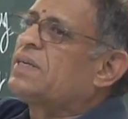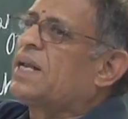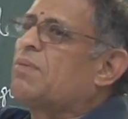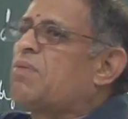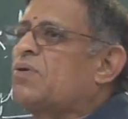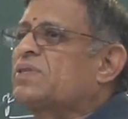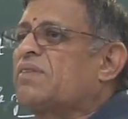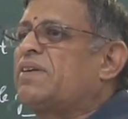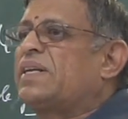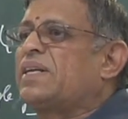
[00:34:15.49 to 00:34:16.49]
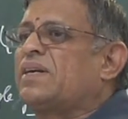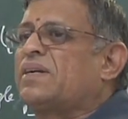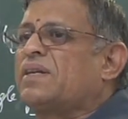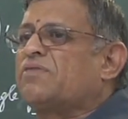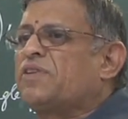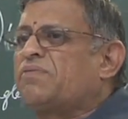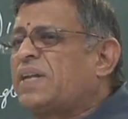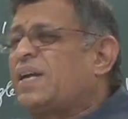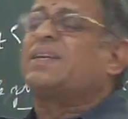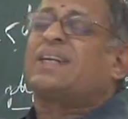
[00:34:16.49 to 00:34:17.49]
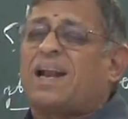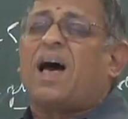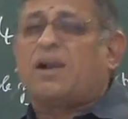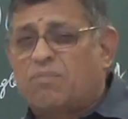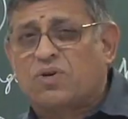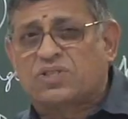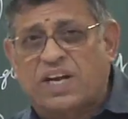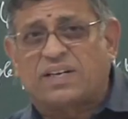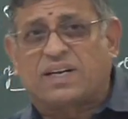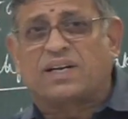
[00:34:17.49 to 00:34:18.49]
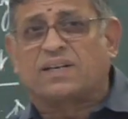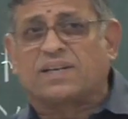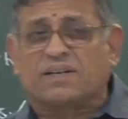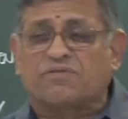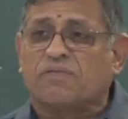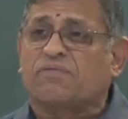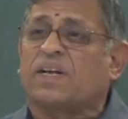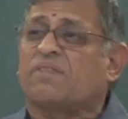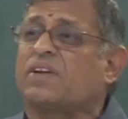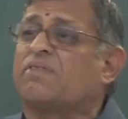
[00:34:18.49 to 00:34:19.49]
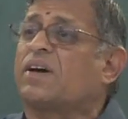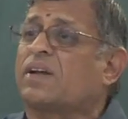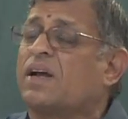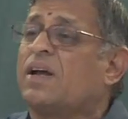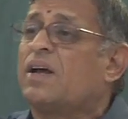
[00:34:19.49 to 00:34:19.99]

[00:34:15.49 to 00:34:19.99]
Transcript: till about 1750, till almost 1850 we were